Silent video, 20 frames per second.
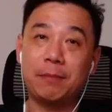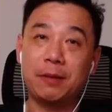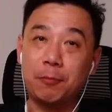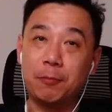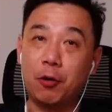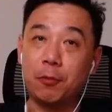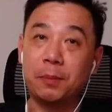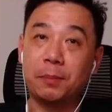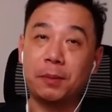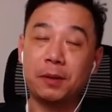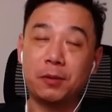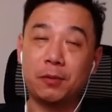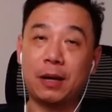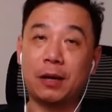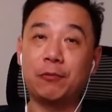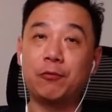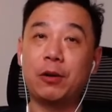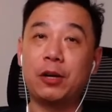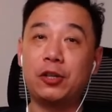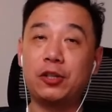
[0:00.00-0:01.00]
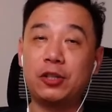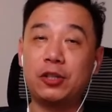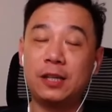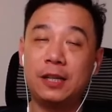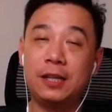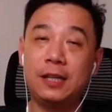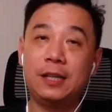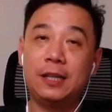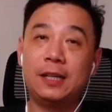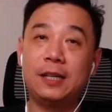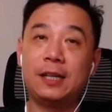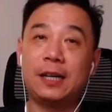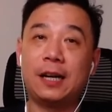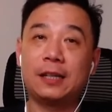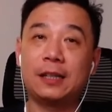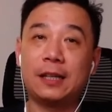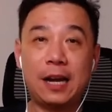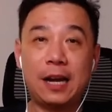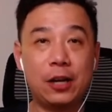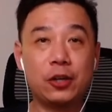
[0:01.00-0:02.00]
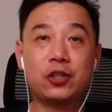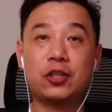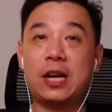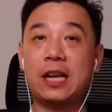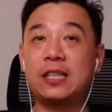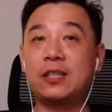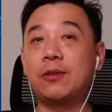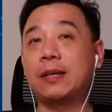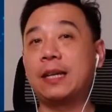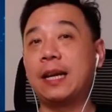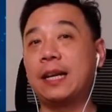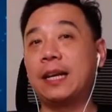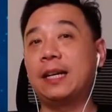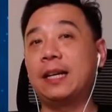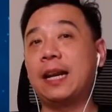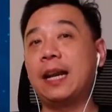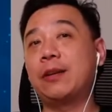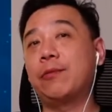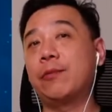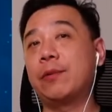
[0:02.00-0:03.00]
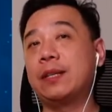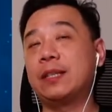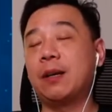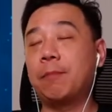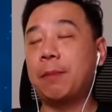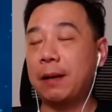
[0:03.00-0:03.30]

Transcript: The more people you can reach, the higher chance you're getting to get a result.